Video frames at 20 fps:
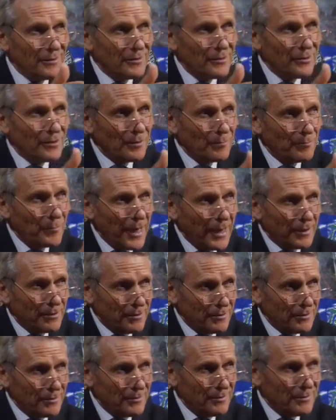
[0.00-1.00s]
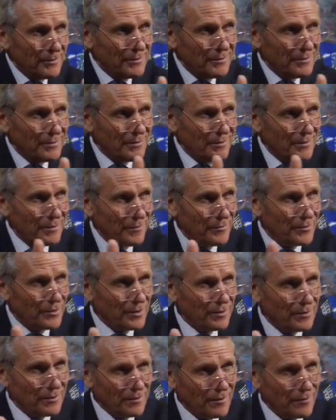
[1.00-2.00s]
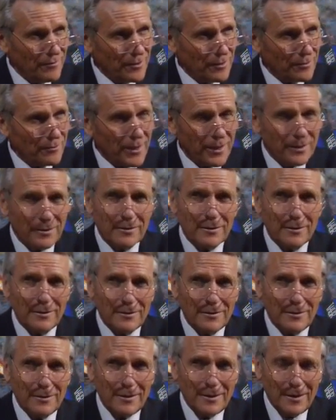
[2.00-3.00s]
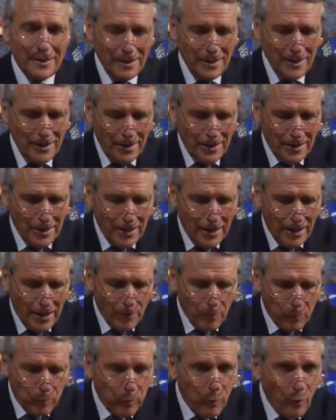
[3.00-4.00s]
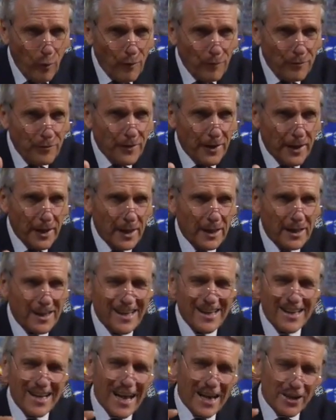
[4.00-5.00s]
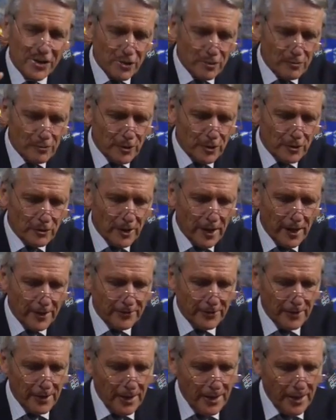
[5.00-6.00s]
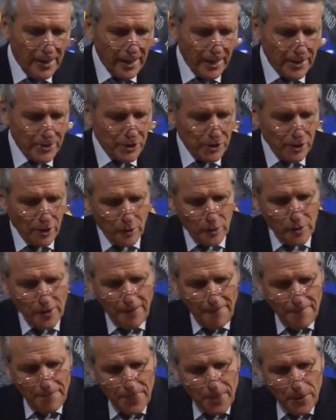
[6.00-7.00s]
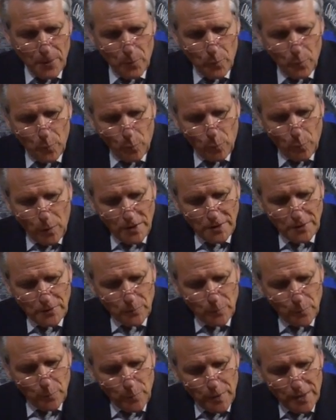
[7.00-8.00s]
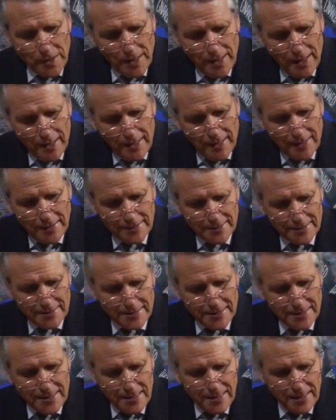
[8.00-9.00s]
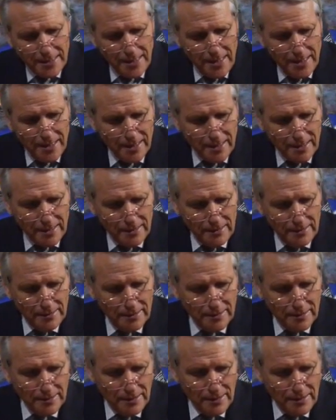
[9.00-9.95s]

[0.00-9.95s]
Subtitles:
to the battle of the great God. A warfare, national strife. And so what we are seeing here,